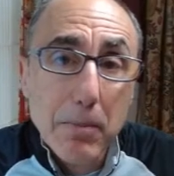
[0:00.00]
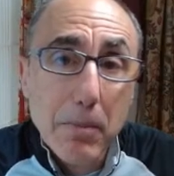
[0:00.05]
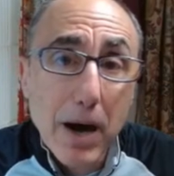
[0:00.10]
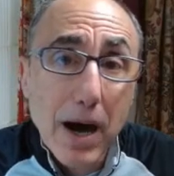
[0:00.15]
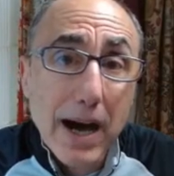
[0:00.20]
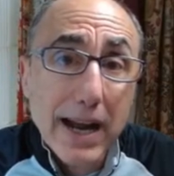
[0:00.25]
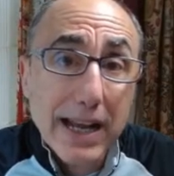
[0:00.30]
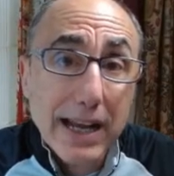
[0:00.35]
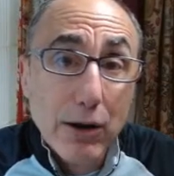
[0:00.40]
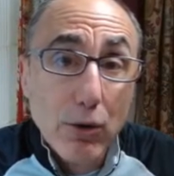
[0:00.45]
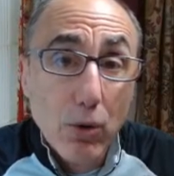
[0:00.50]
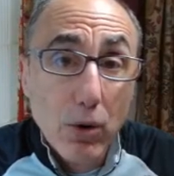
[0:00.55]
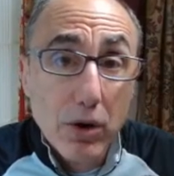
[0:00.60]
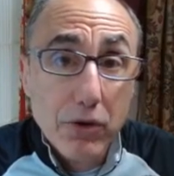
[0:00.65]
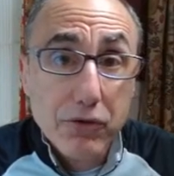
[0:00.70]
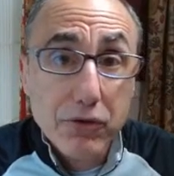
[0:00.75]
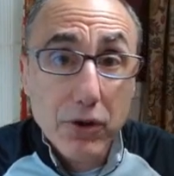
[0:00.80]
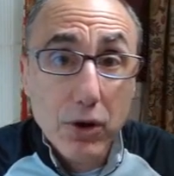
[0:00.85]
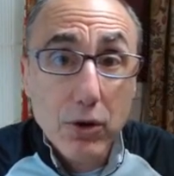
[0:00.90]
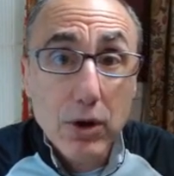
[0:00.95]
body, and
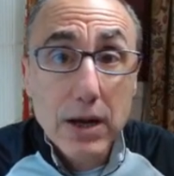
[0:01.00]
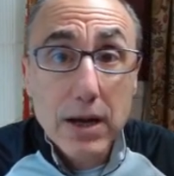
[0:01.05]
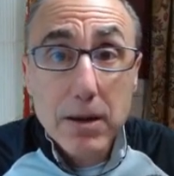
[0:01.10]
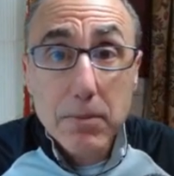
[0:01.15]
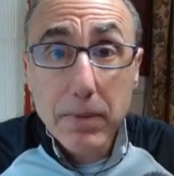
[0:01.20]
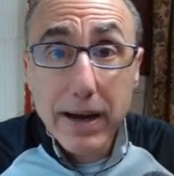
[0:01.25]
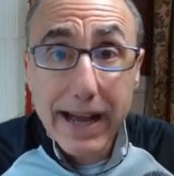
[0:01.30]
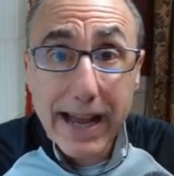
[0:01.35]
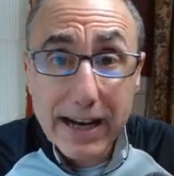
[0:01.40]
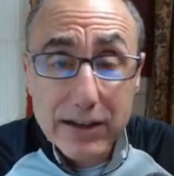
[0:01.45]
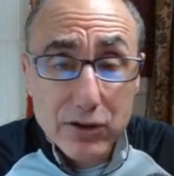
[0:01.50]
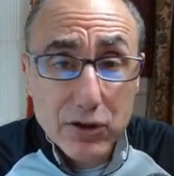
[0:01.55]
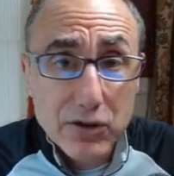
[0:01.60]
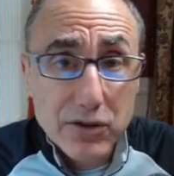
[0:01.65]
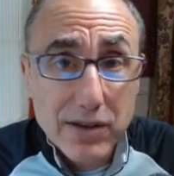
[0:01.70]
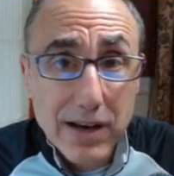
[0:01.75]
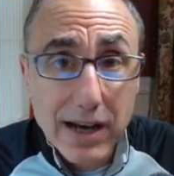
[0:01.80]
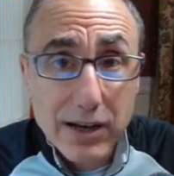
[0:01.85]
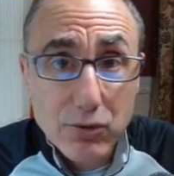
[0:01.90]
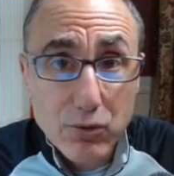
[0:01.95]
also my
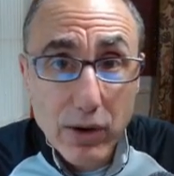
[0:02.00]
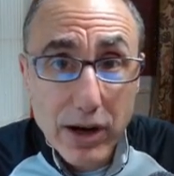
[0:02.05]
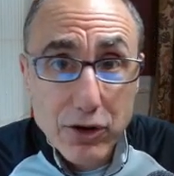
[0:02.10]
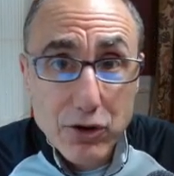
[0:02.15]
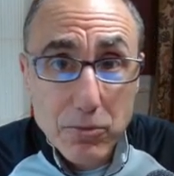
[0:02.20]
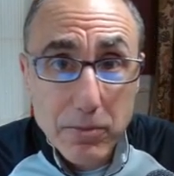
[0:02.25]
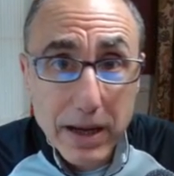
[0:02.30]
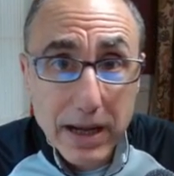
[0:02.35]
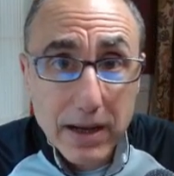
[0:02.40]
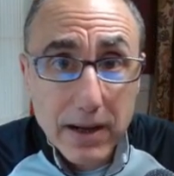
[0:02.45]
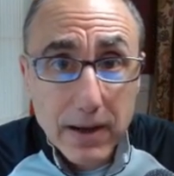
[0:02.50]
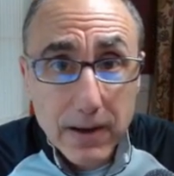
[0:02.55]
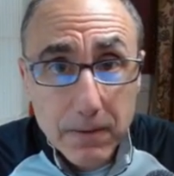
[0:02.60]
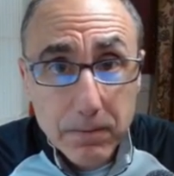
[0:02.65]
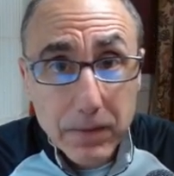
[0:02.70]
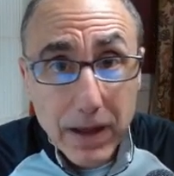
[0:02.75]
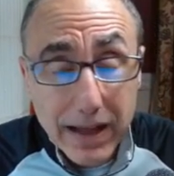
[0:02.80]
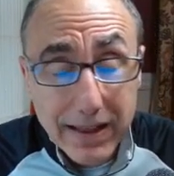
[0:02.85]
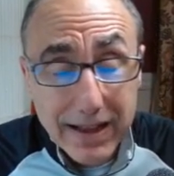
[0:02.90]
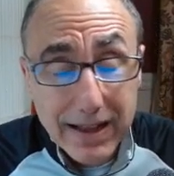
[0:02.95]
exercise regimen.
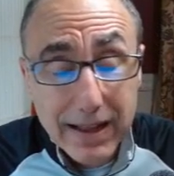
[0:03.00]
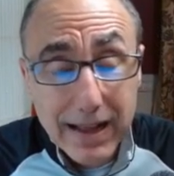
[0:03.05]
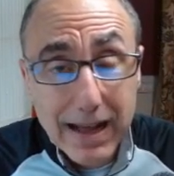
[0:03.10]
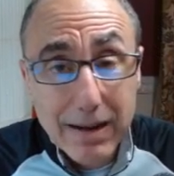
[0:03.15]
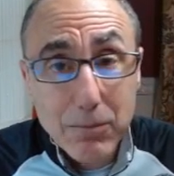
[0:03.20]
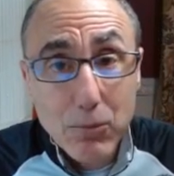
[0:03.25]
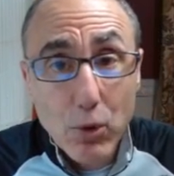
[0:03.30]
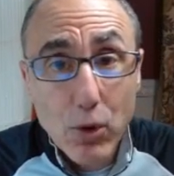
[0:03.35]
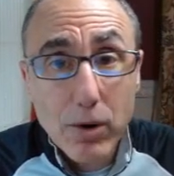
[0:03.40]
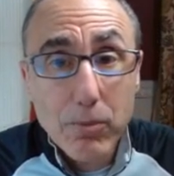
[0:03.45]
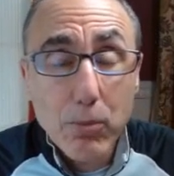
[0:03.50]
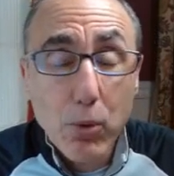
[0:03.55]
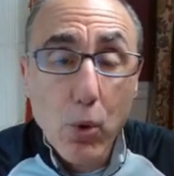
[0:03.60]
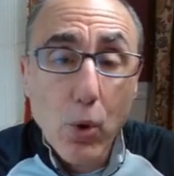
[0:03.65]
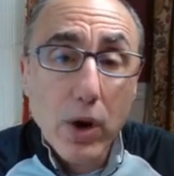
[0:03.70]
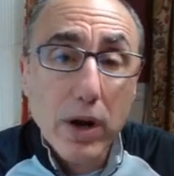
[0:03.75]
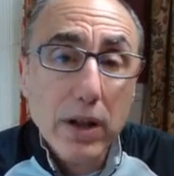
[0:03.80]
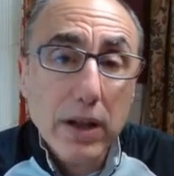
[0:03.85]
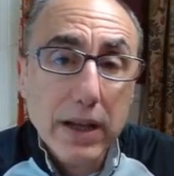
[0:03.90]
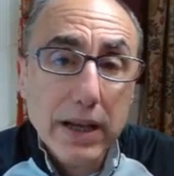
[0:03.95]
I think that more
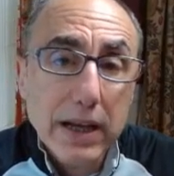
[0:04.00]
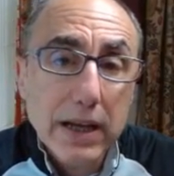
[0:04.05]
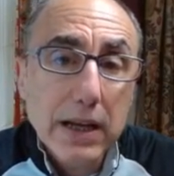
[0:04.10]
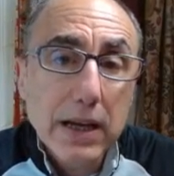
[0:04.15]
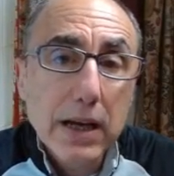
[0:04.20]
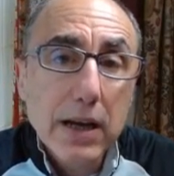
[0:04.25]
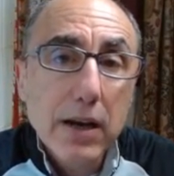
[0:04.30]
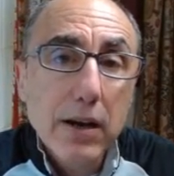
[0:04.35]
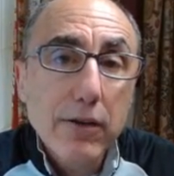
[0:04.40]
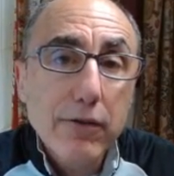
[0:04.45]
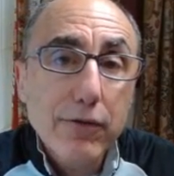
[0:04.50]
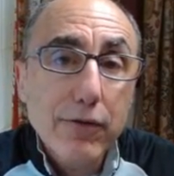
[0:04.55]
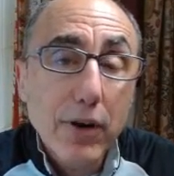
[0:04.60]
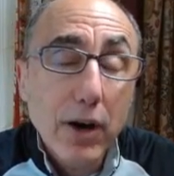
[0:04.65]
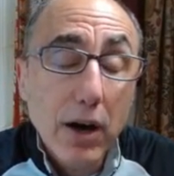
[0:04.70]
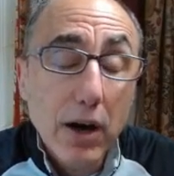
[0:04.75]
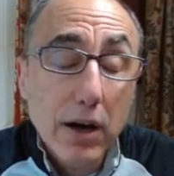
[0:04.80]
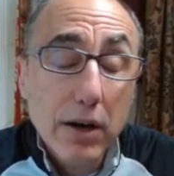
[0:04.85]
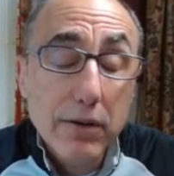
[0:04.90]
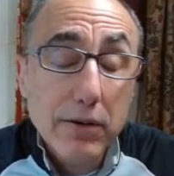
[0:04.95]
importantly
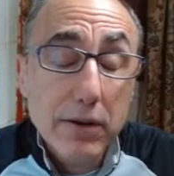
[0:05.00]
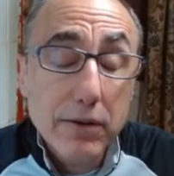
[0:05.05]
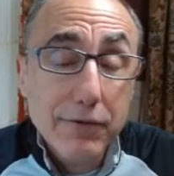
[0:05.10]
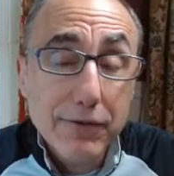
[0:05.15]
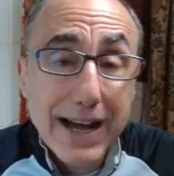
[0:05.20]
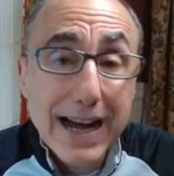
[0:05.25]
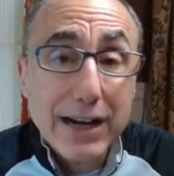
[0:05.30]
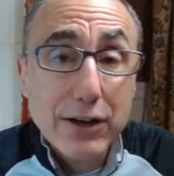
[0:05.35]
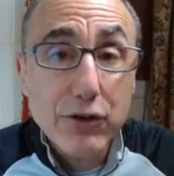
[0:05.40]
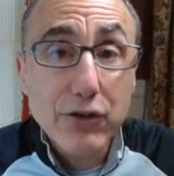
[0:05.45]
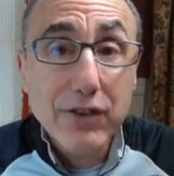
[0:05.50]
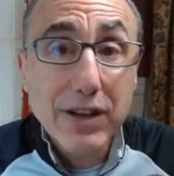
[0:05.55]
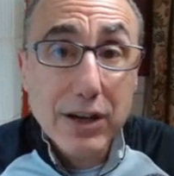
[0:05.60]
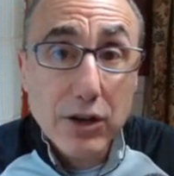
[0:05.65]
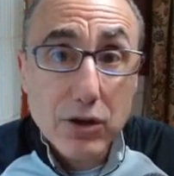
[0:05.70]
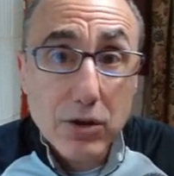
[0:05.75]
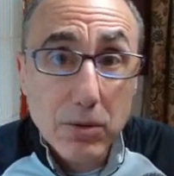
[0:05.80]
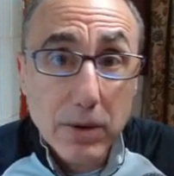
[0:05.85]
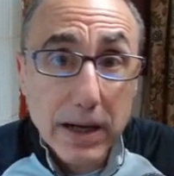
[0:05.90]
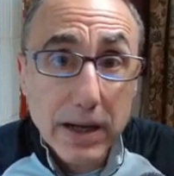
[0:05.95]
factors
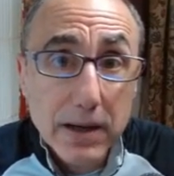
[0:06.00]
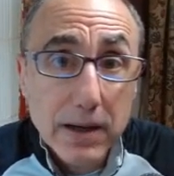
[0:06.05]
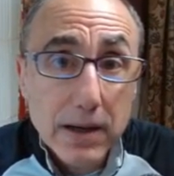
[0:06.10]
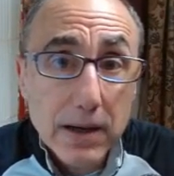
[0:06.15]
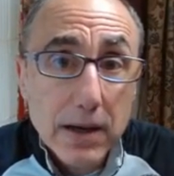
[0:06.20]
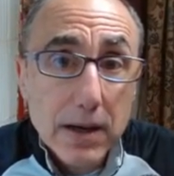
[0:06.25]
into it.